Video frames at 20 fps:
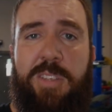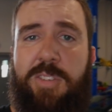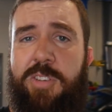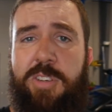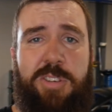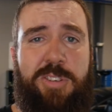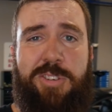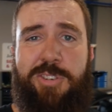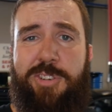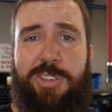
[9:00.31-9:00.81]
this is
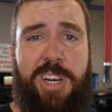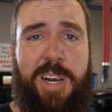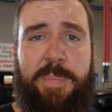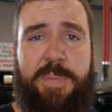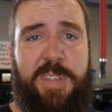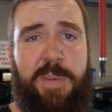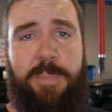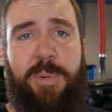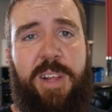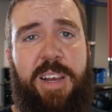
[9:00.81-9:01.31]
just
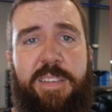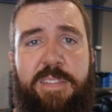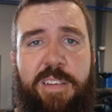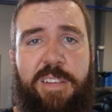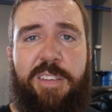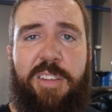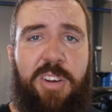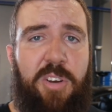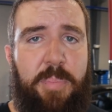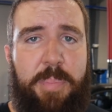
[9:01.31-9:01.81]
shop supplies,
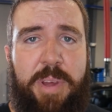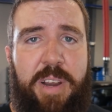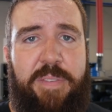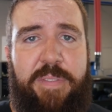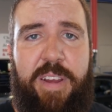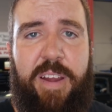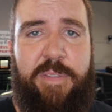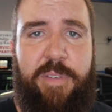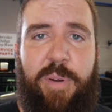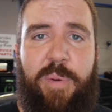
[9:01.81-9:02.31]
a little bit
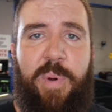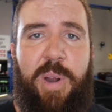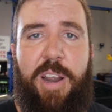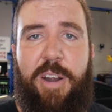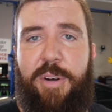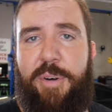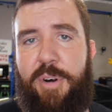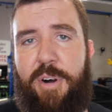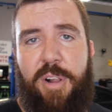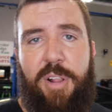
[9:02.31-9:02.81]
of
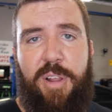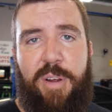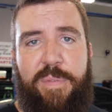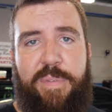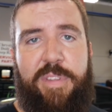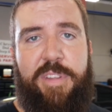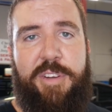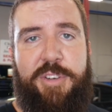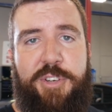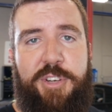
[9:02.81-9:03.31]
everywhere, all
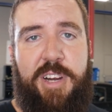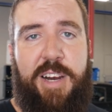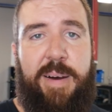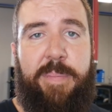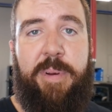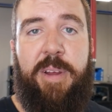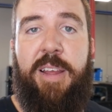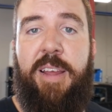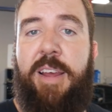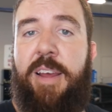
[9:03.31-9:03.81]
over the
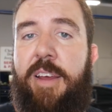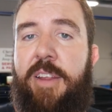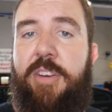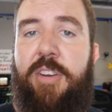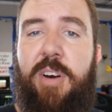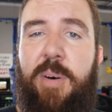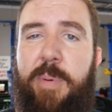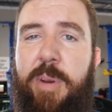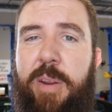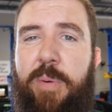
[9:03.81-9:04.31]
shop.
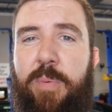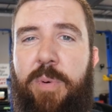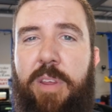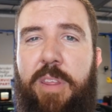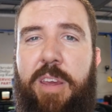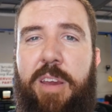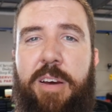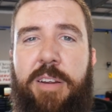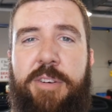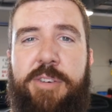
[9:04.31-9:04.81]
Nobody
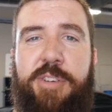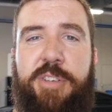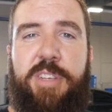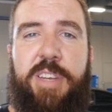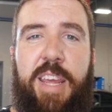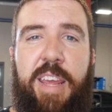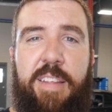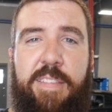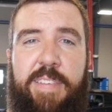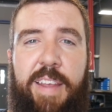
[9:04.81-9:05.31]
really
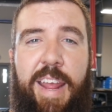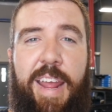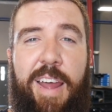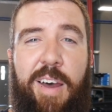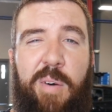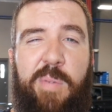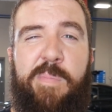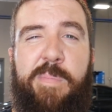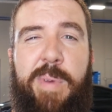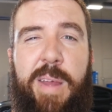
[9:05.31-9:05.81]
understands
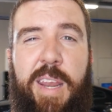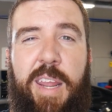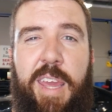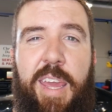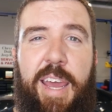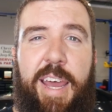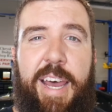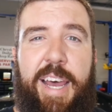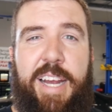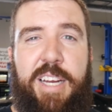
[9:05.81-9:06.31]
how
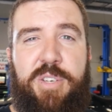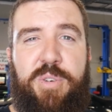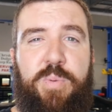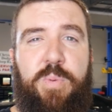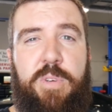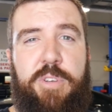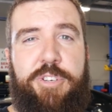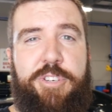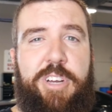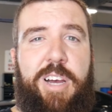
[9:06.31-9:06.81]
many
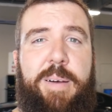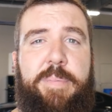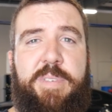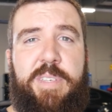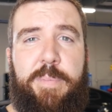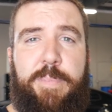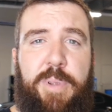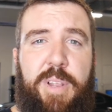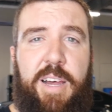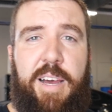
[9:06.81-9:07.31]
actual shop
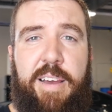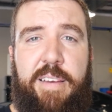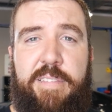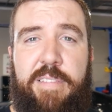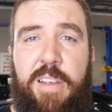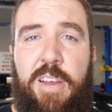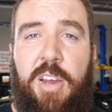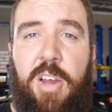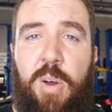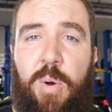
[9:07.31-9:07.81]

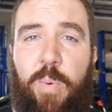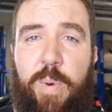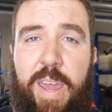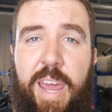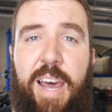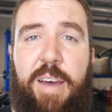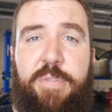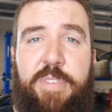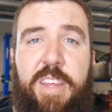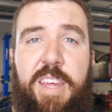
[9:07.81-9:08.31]
supplies we
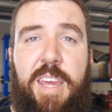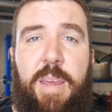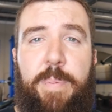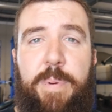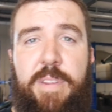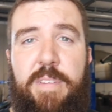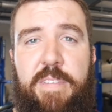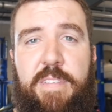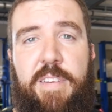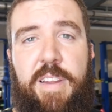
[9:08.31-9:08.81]
have to
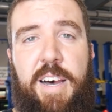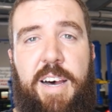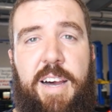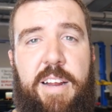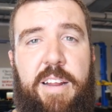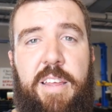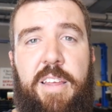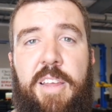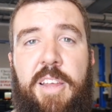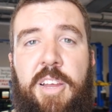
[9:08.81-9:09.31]
keep in
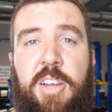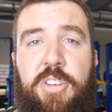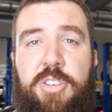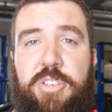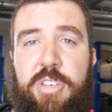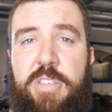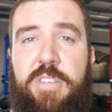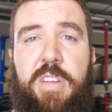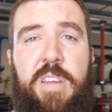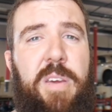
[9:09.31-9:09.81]
stock
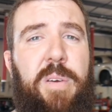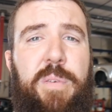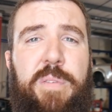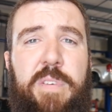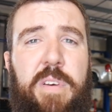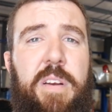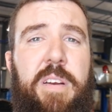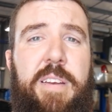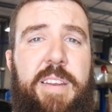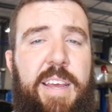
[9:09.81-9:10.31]
just to
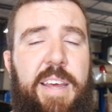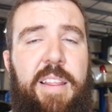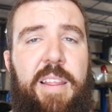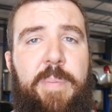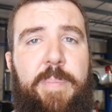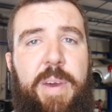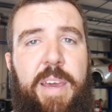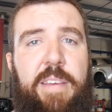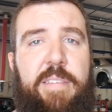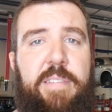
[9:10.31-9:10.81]
use on a
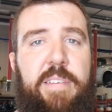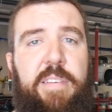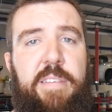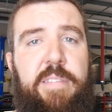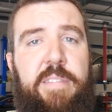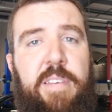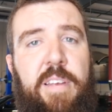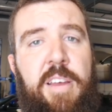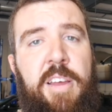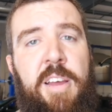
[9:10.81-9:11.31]
daily
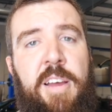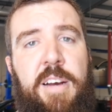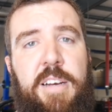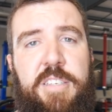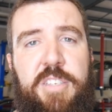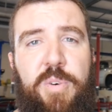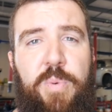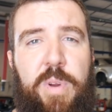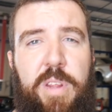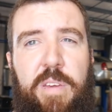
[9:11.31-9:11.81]
basis.
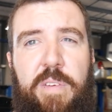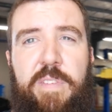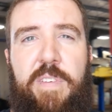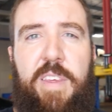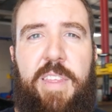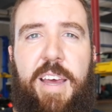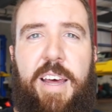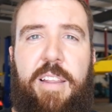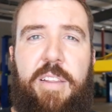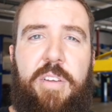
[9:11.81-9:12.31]
So when you
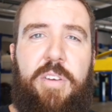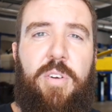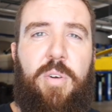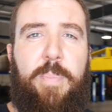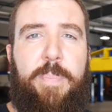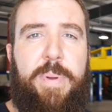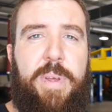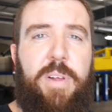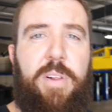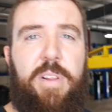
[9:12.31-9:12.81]
see that
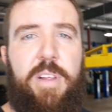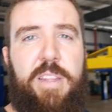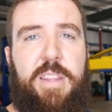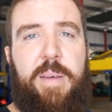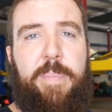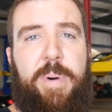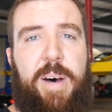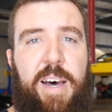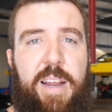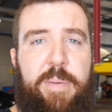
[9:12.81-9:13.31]
little bill at
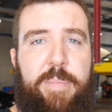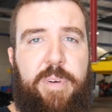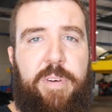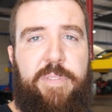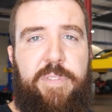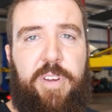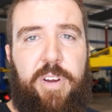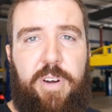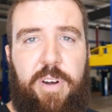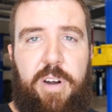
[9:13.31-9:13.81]
the bottom
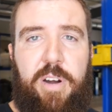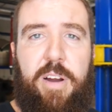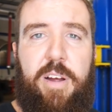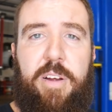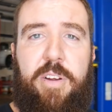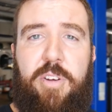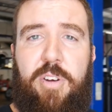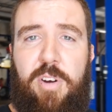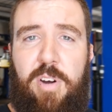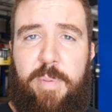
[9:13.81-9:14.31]
of your
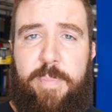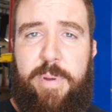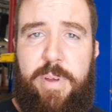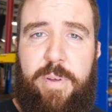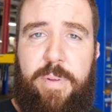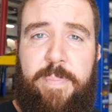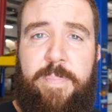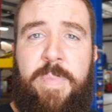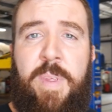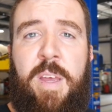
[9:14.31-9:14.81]
car
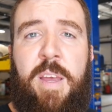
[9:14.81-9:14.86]
bill